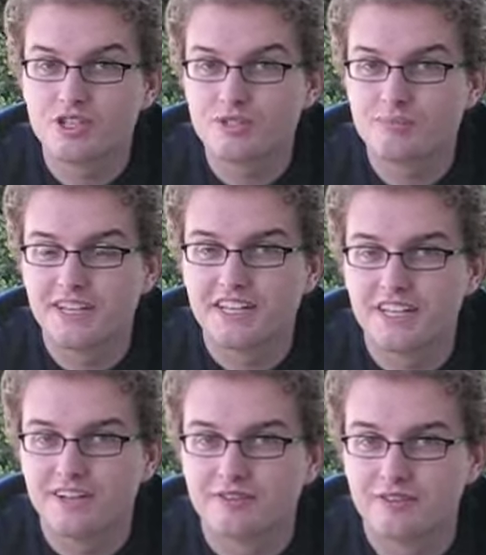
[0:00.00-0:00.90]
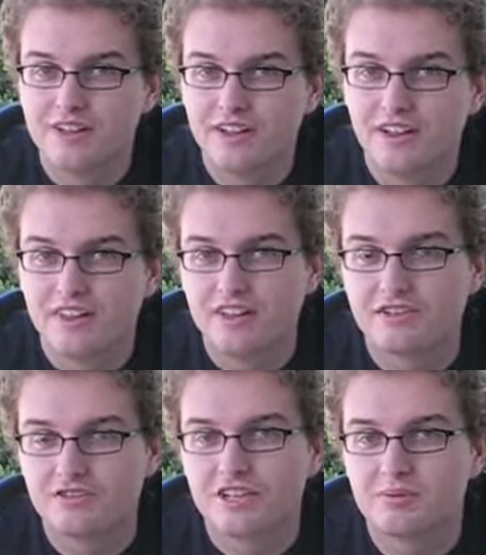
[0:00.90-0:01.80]
speaking of
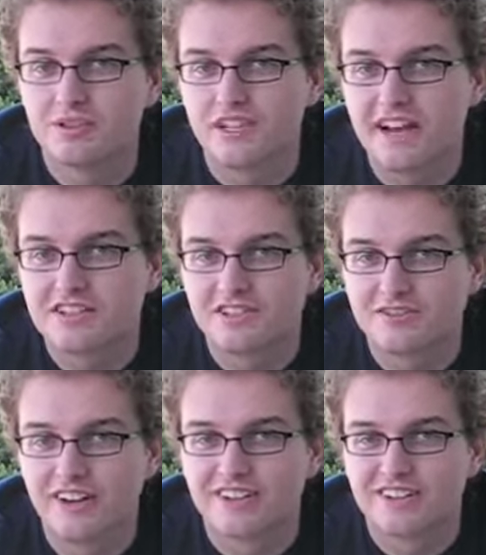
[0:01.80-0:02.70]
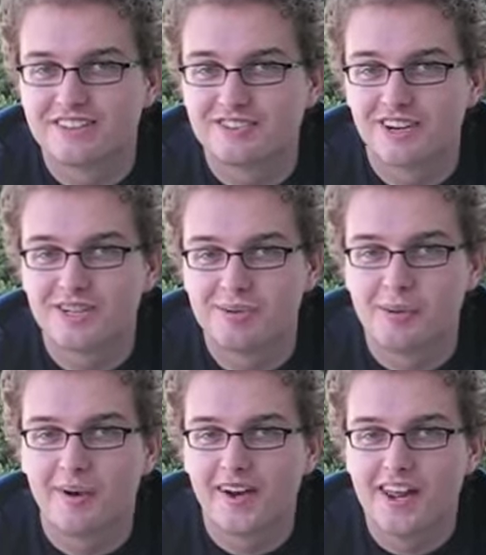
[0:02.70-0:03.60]
Instructables, I actually found an
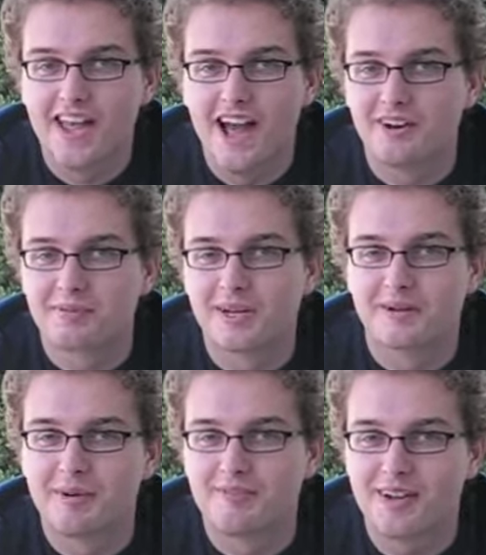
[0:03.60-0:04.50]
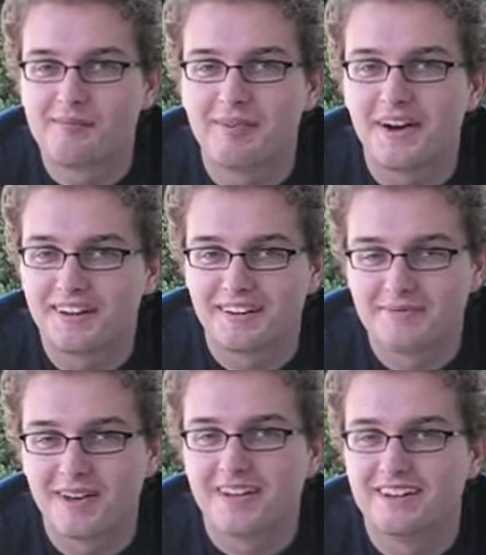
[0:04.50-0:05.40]
Instructable on how to become a vampire and
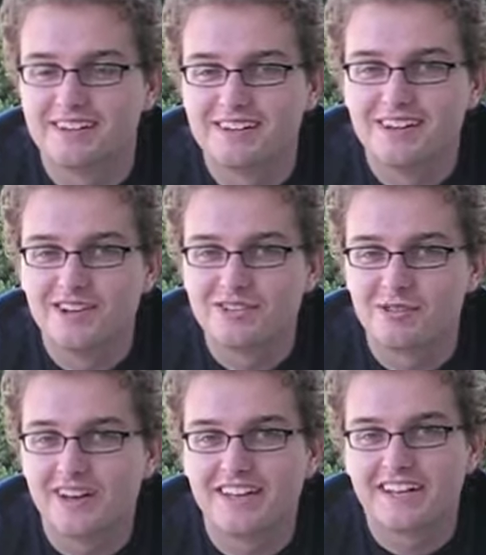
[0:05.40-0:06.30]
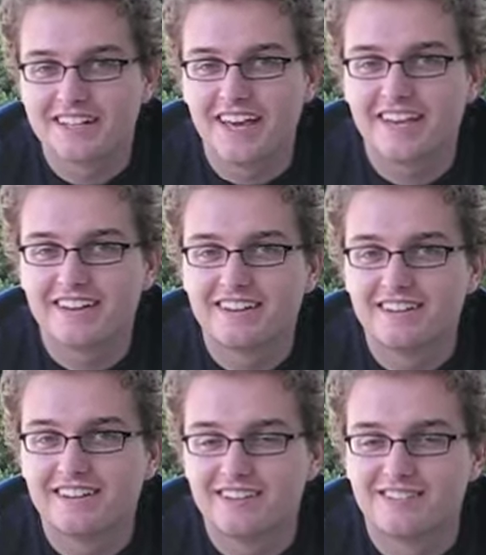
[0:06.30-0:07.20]
make a Twilight cake,
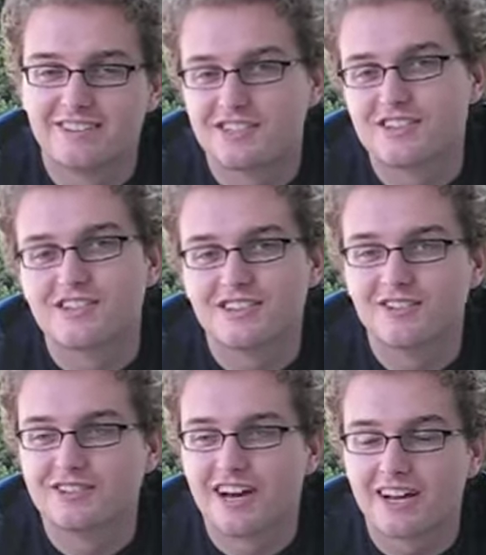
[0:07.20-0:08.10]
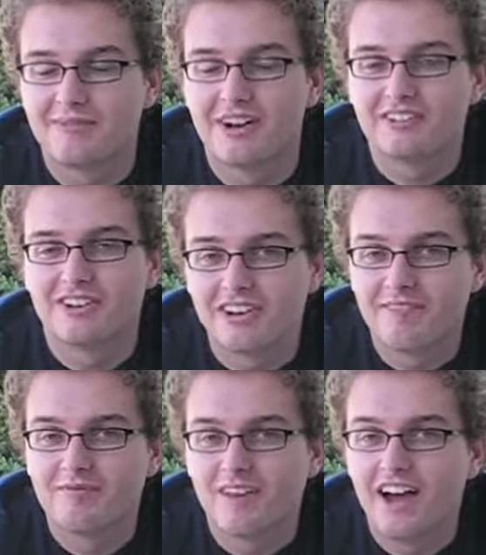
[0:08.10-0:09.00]
which you were talking about,
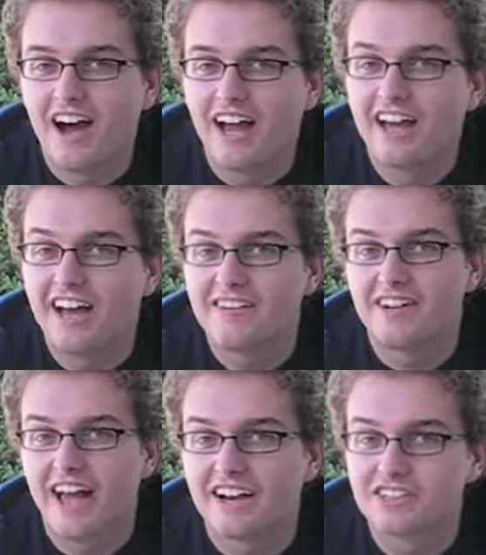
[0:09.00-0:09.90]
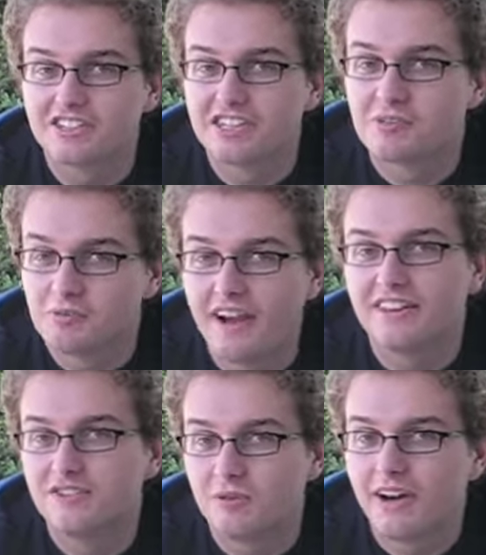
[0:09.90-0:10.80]
Laura. I have actually
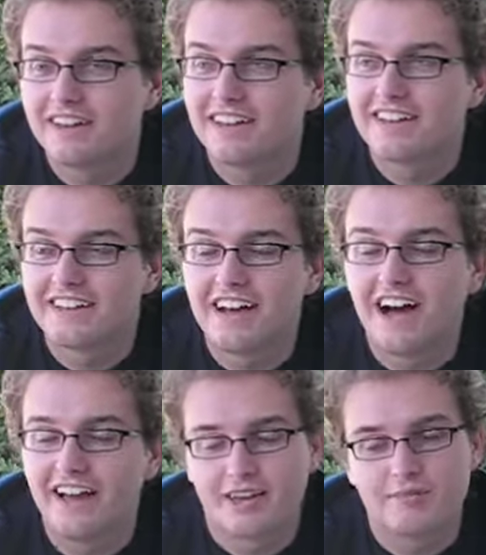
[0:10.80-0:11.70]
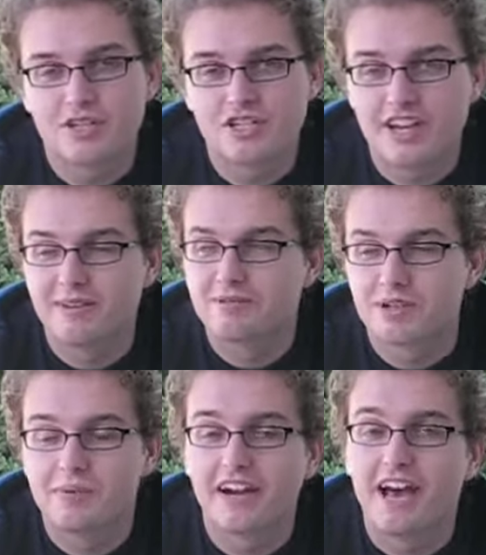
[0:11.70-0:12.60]
read Twilight. I am ashamed to
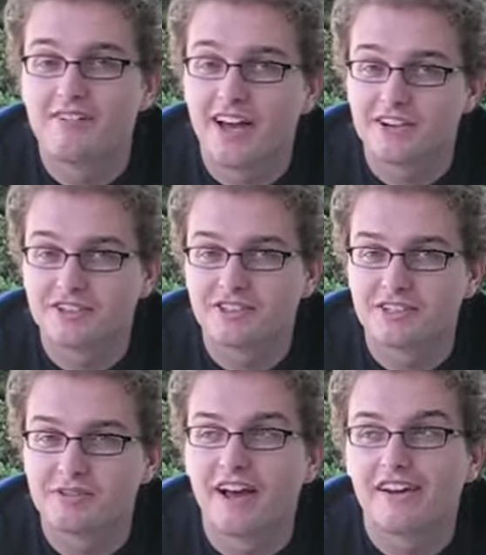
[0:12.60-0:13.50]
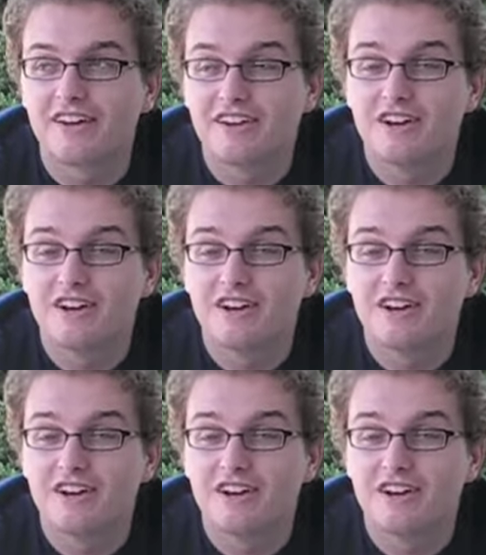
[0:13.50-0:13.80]
admit I've actually read